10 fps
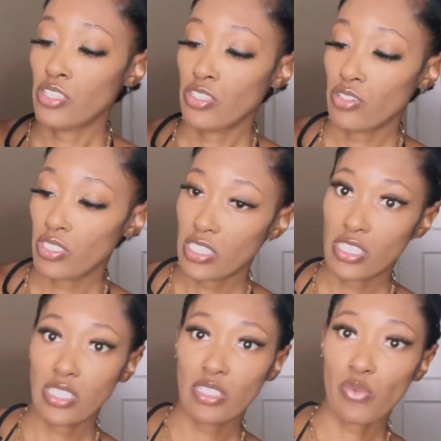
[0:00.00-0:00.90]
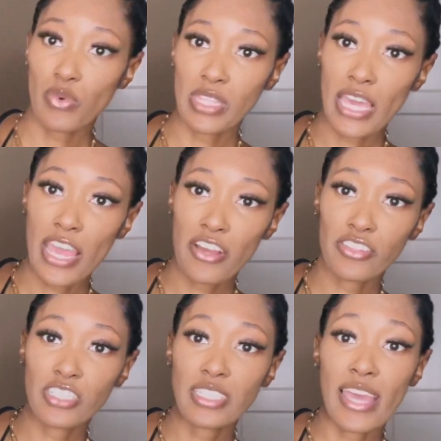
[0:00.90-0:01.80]
So this is what the hair
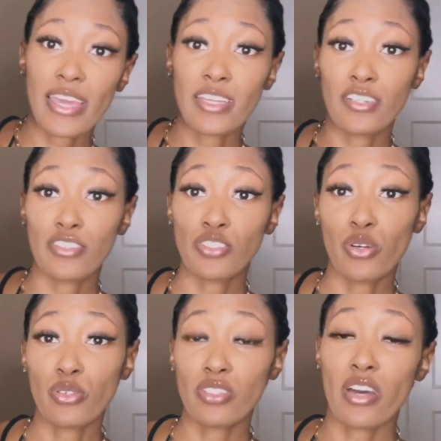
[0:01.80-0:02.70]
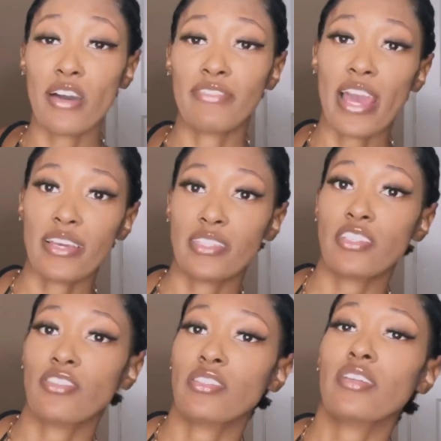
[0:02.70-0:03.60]
looks like. It is so soft. I
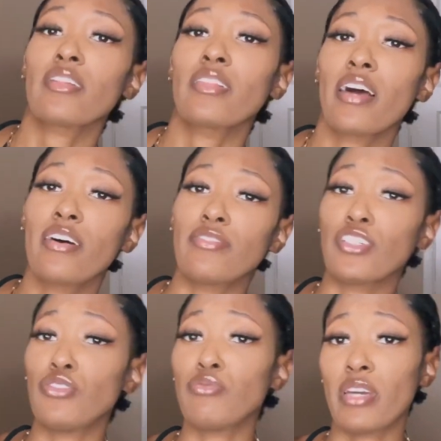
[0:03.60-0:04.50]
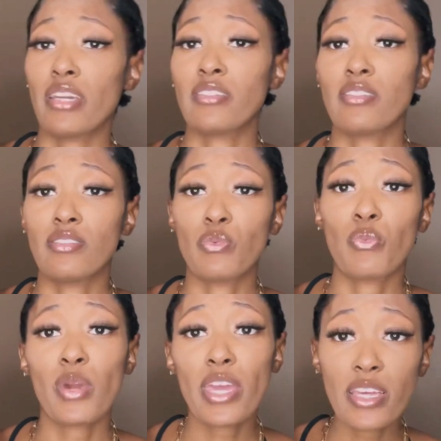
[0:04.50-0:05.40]
seriously love Nice's
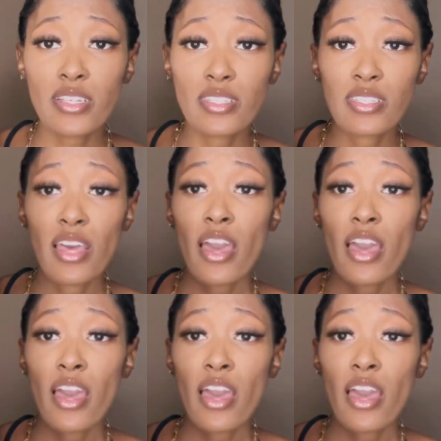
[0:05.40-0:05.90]
wigs.